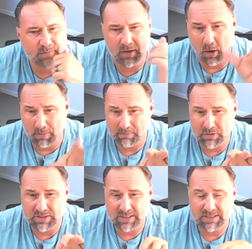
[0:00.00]
All my
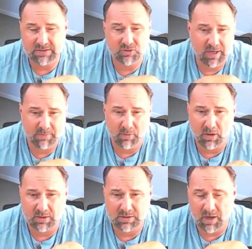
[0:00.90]
music is
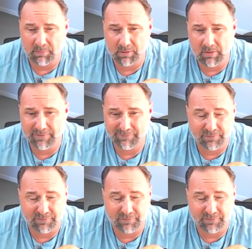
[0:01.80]
trademarked, copyright